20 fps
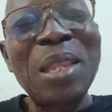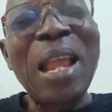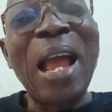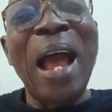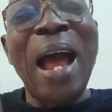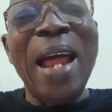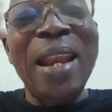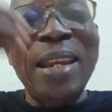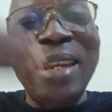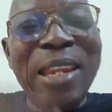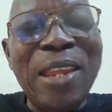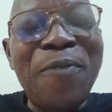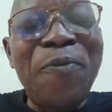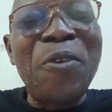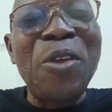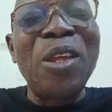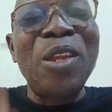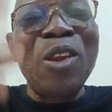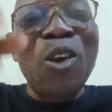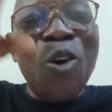and
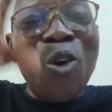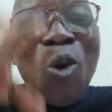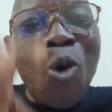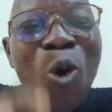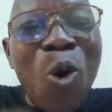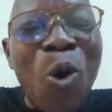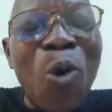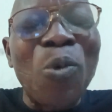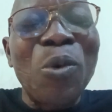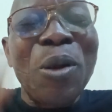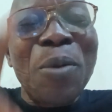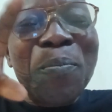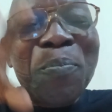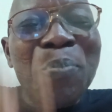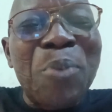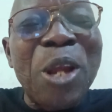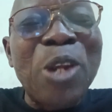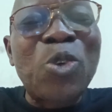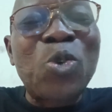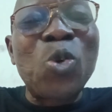living on
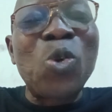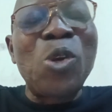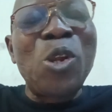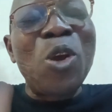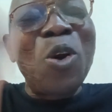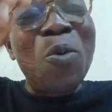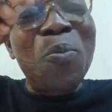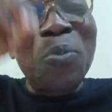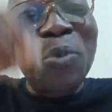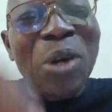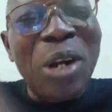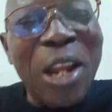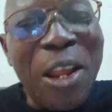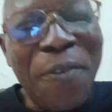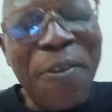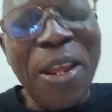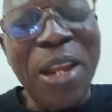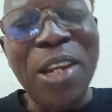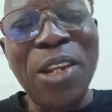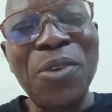petroleum
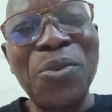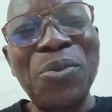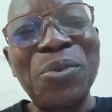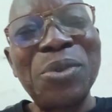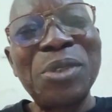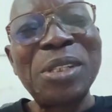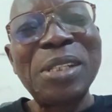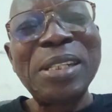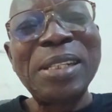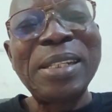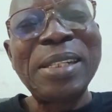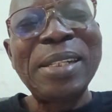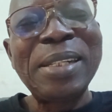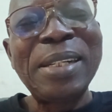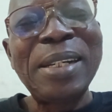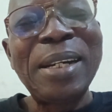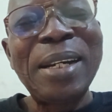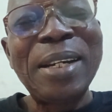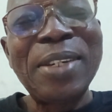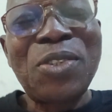revenue.
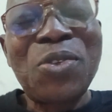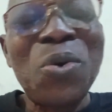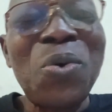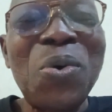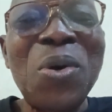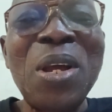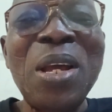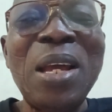So,